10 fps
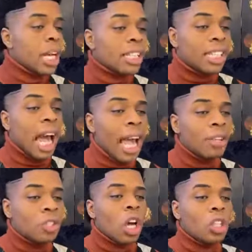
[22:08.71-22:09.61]

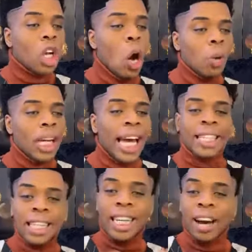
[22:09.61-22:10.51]
Saints, don't let
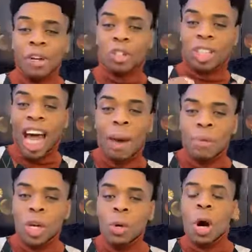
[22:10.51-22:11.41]
the devil
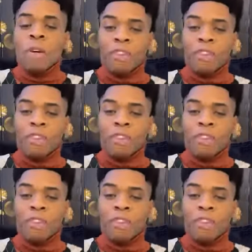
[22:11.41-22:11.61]
stop you